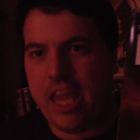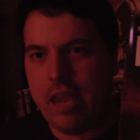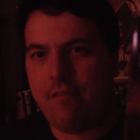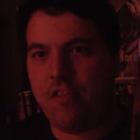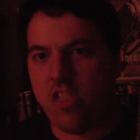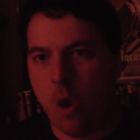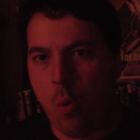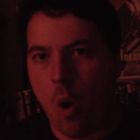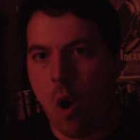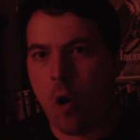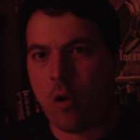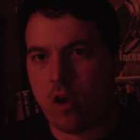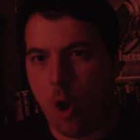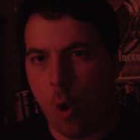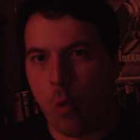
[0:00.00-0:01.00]
even though
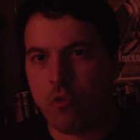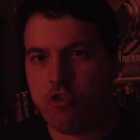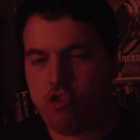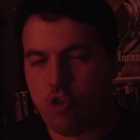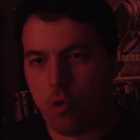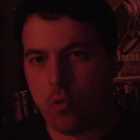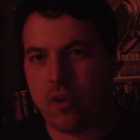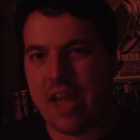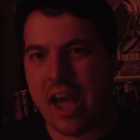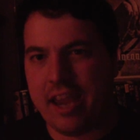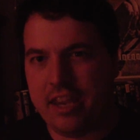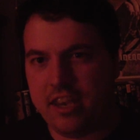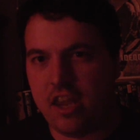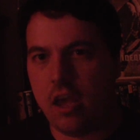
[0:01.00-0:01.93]
our culture kind